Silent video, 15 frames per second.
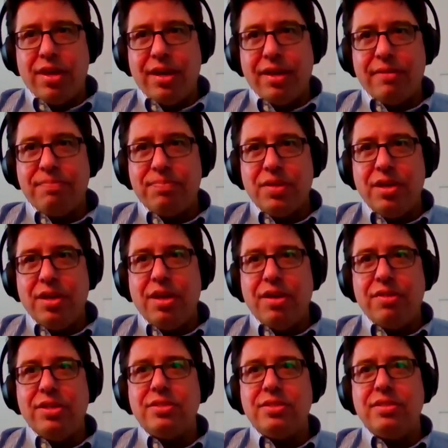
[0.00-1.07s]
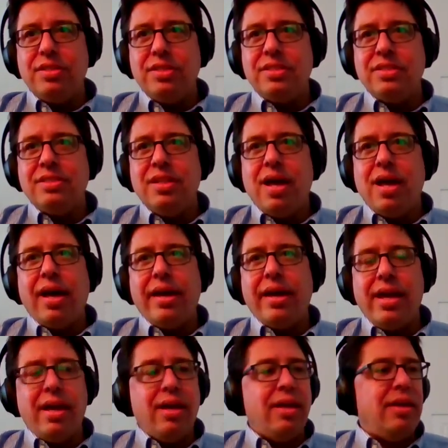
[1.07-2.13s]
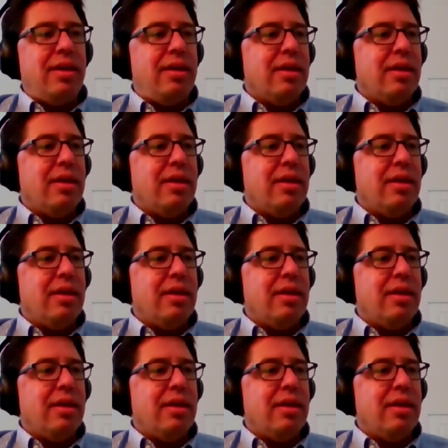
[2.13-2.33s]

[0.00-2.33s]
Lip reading: everything. This is not